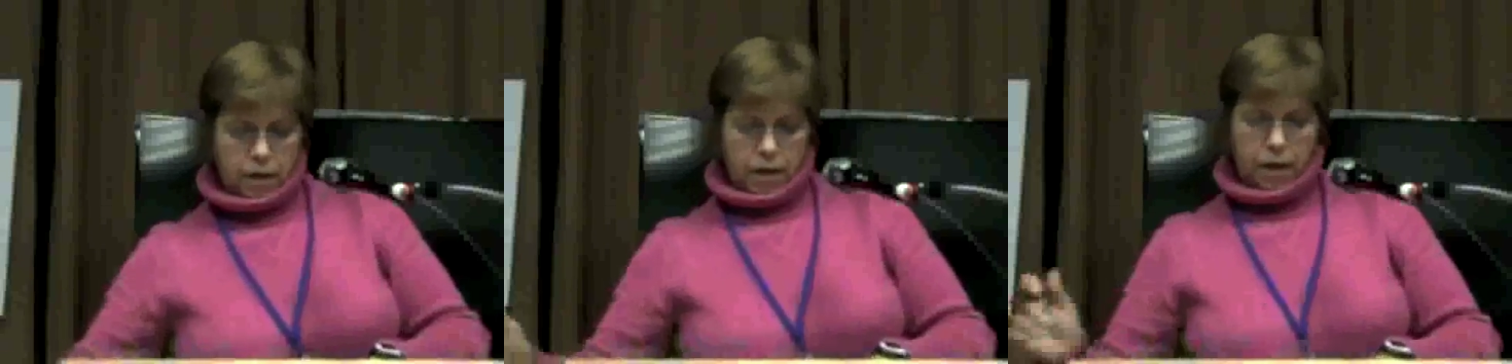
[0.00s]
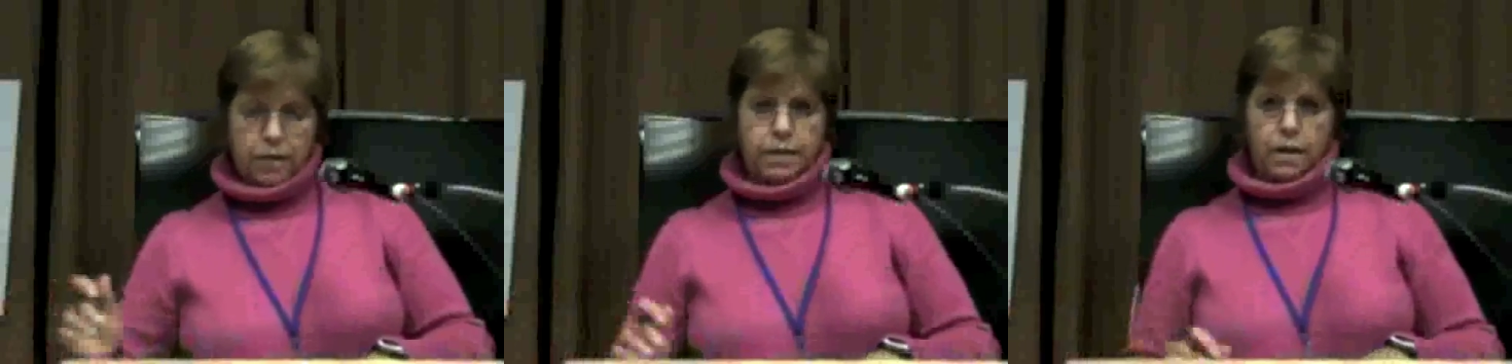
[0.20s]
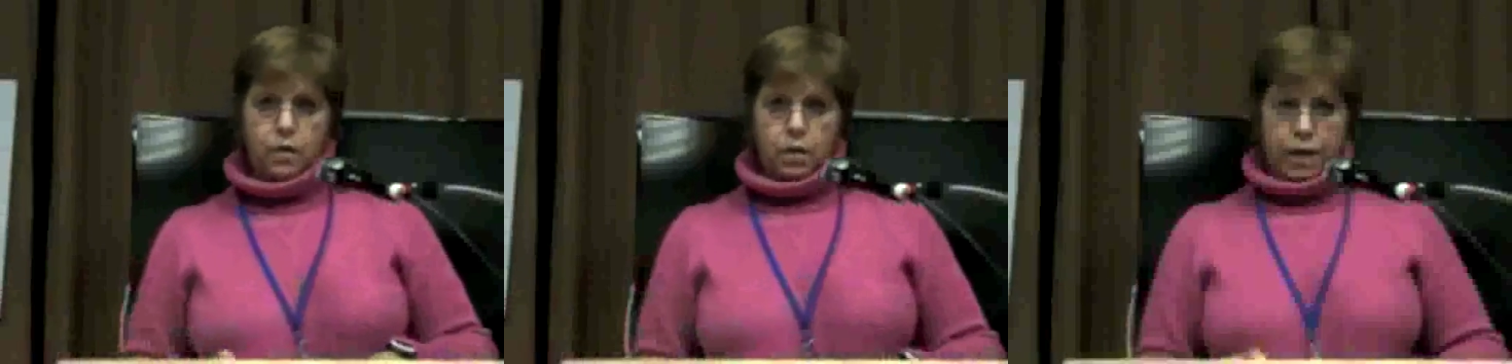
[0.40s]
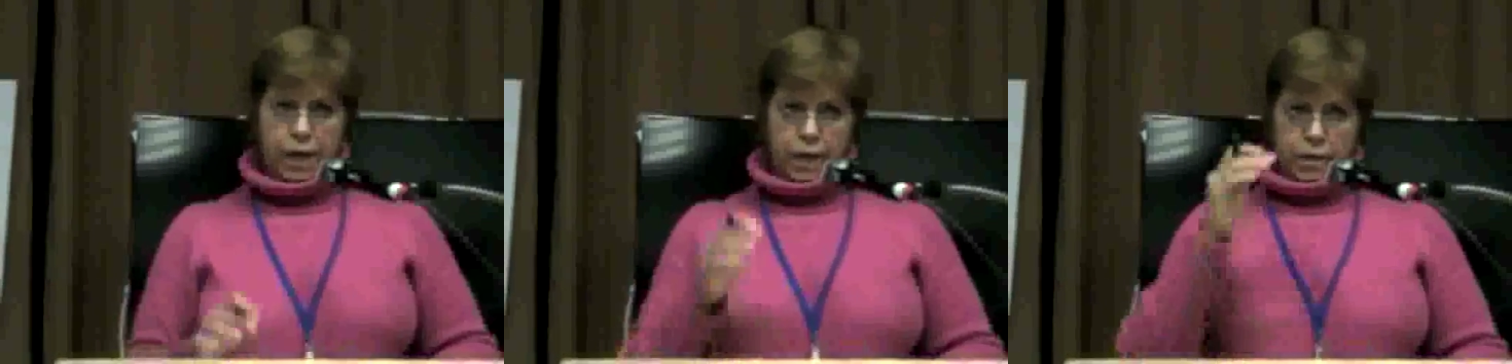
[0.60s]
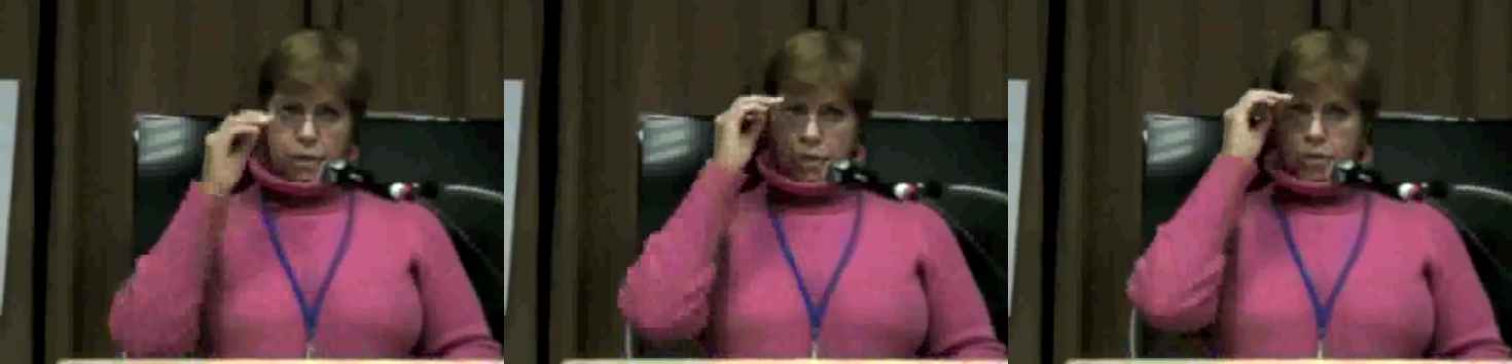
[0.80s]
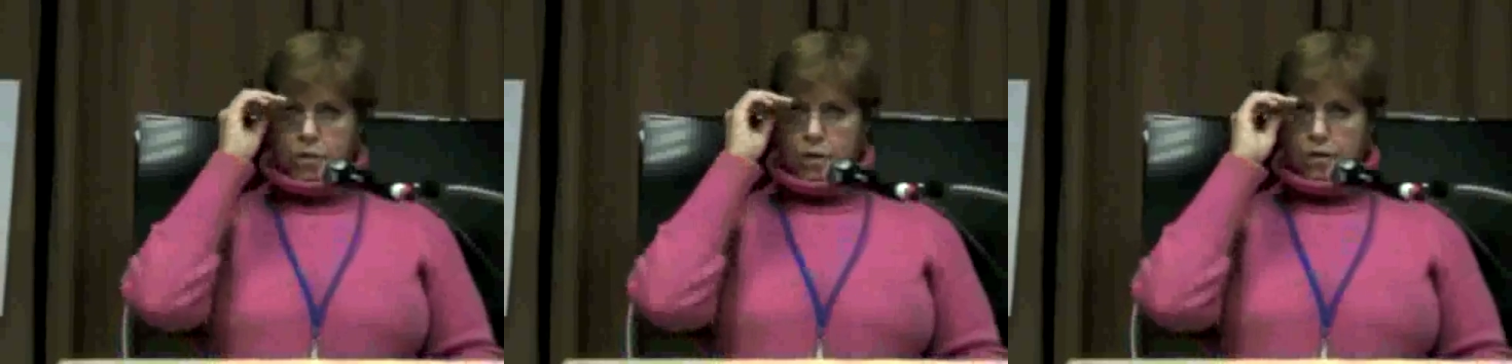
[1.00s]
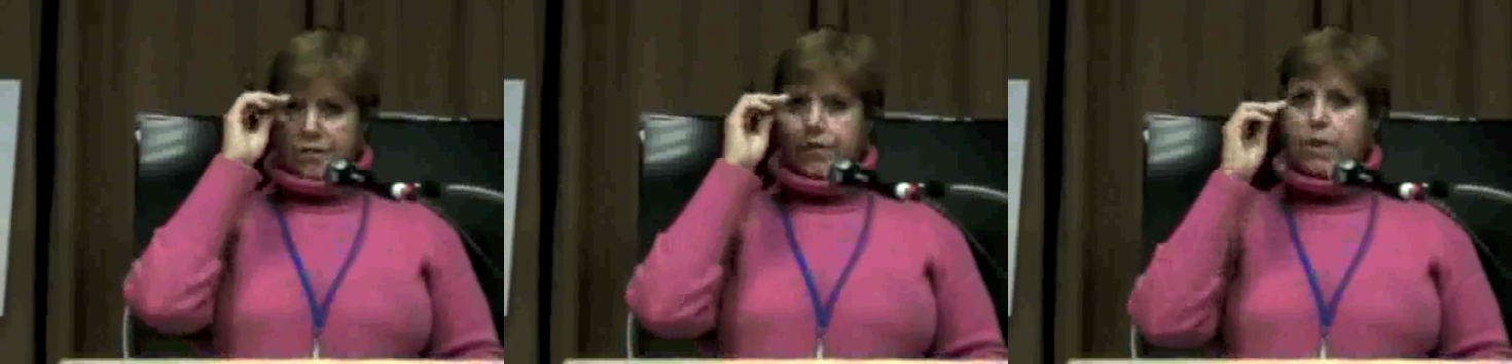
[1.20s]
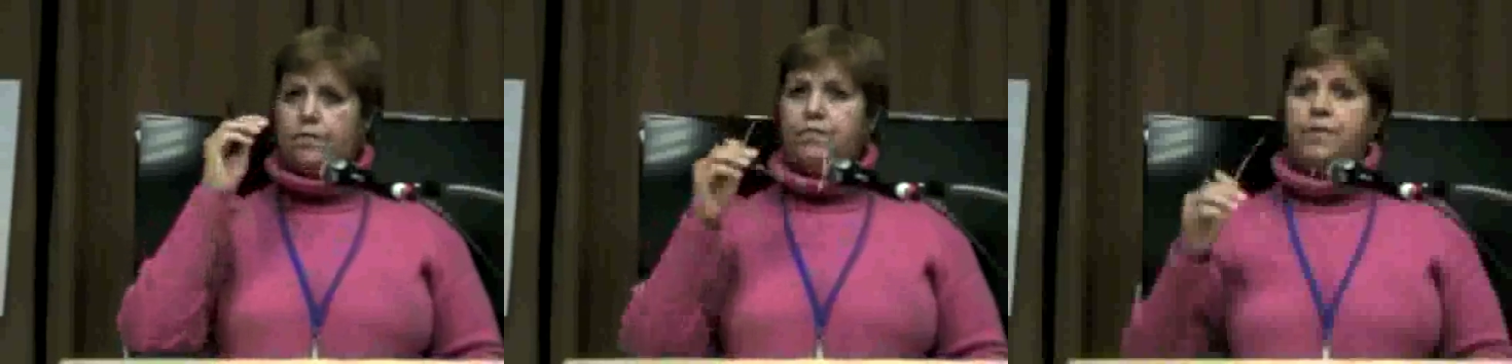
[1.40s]
in the occasion
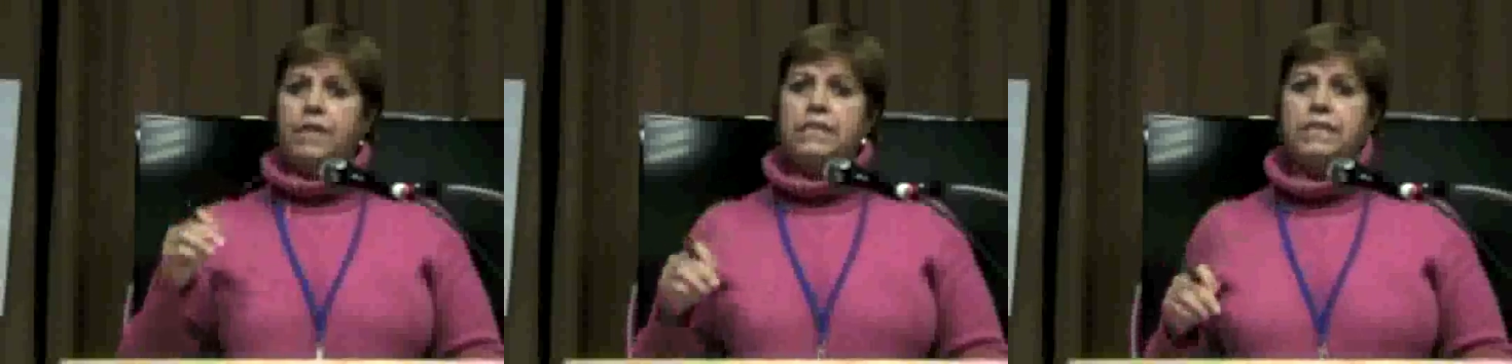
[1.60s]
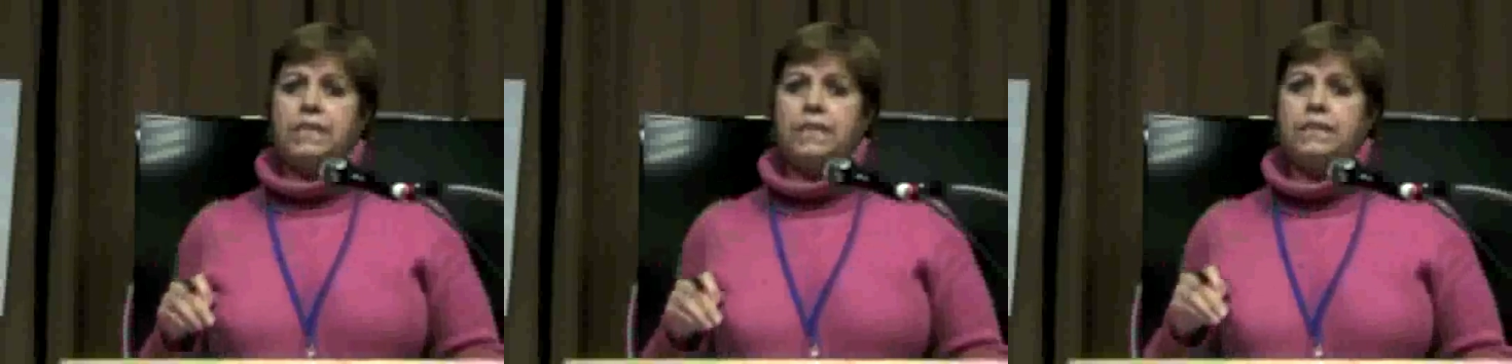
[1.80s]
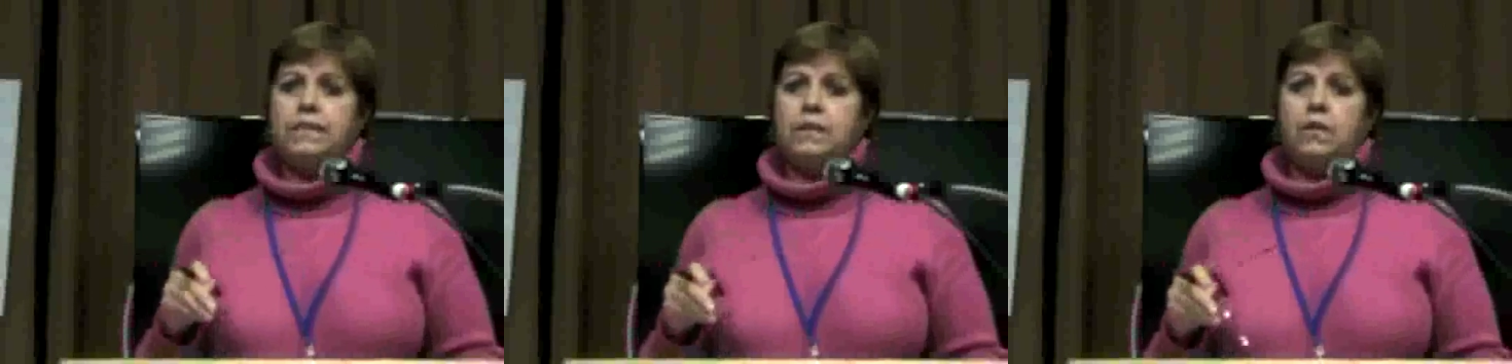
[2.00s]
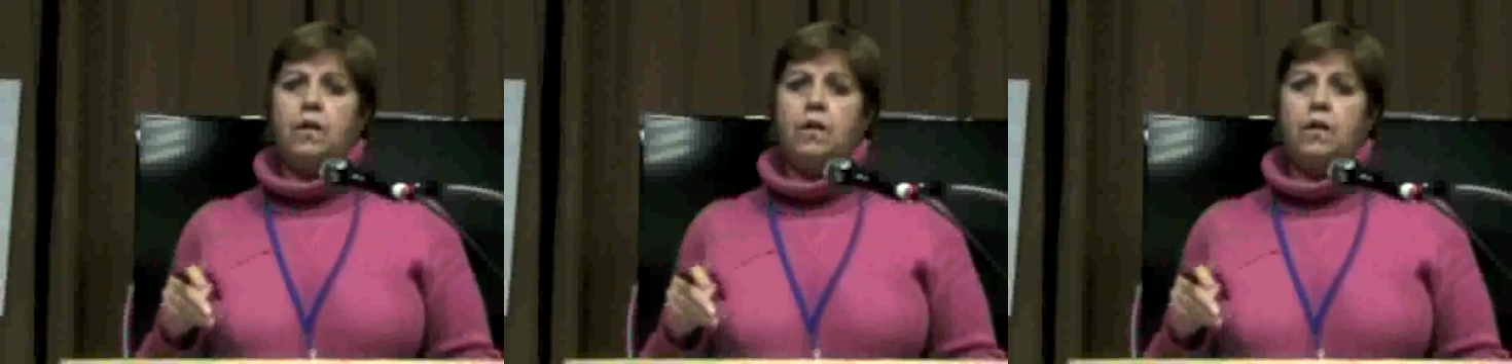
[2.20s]
of the visit